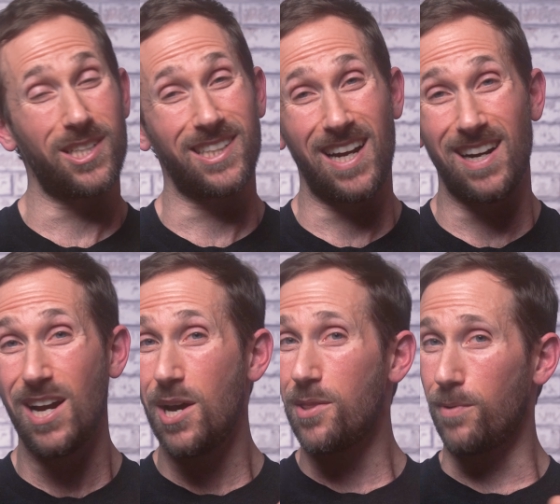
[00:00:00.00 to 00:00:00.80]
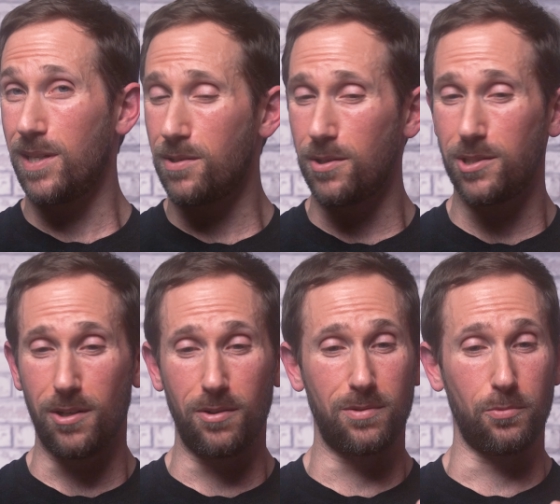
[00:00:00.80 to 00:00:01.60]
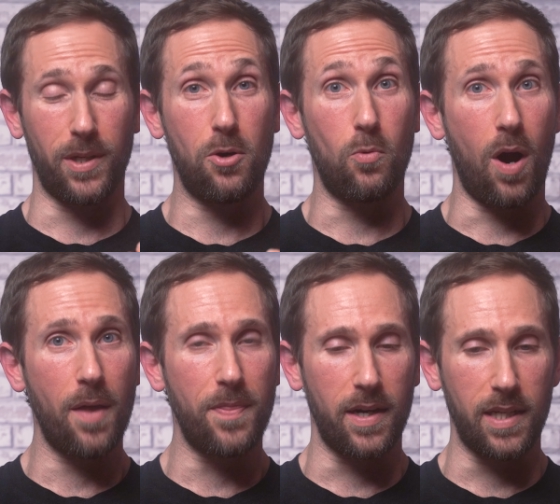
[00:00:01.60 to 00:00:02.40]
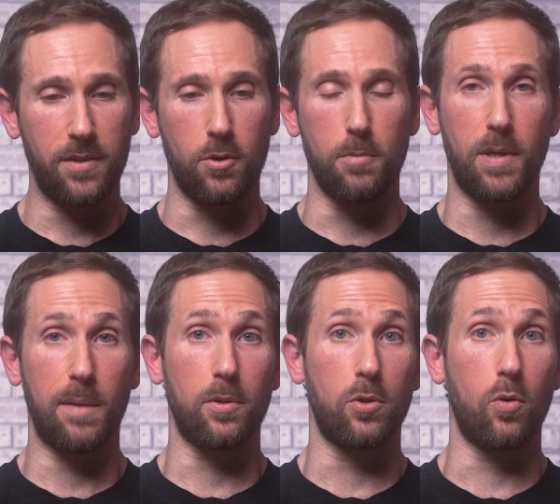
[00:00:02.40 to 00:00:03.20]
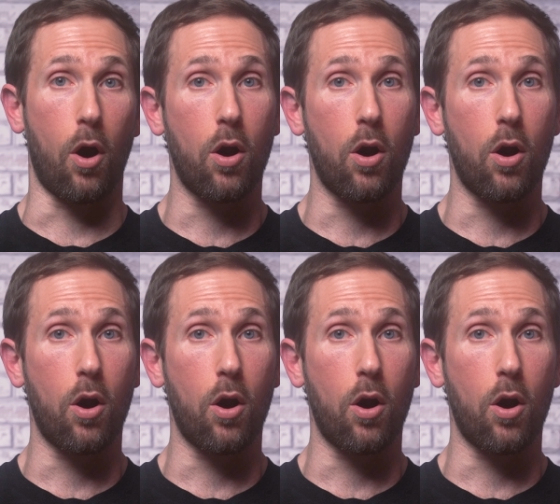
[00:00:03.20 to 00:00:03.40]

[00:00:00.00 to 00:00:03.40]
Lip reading: again, the research shows we don't want that either. And people who are